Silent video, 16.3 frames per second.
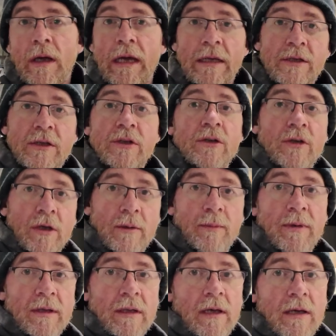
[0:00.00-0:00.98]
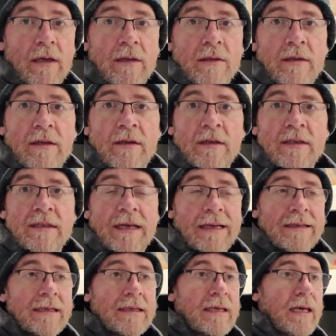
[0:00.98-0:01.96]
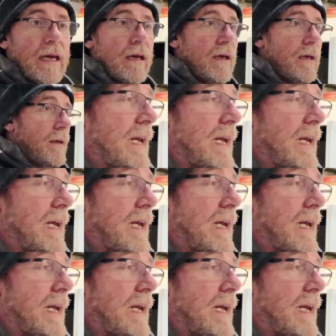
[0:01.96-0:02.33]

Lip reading: it's just going to be the standard kit.